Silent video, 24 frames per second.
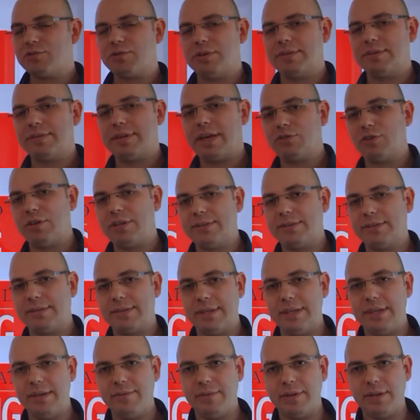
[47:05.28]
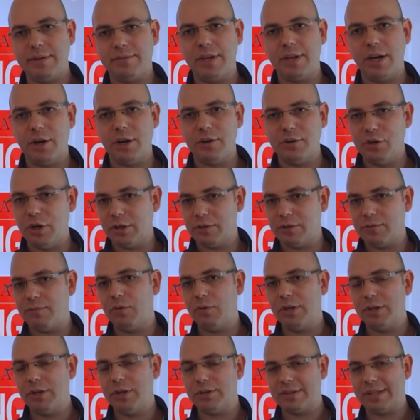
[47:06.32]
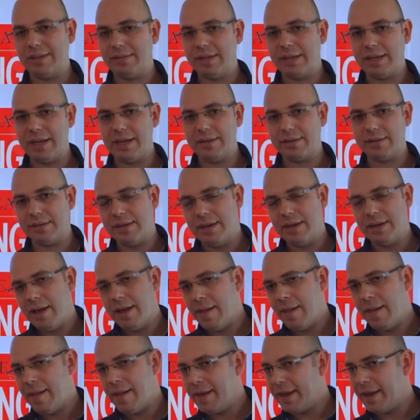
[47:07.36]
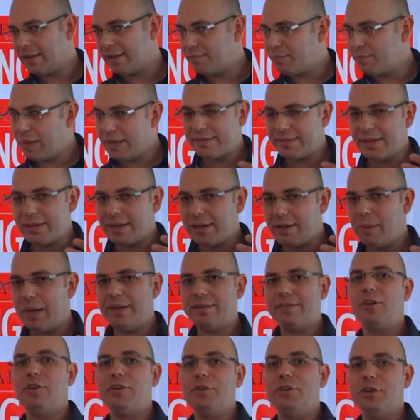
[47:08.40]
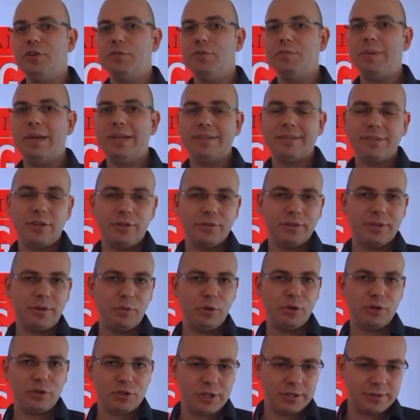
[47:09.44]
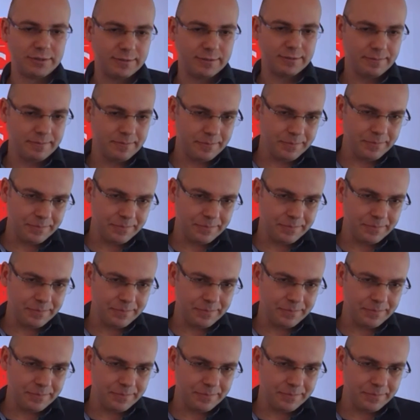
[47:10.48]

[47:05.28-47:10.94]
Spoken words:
any transactions even if they are not fully authenticated. It's basically based on you, based on the merchant,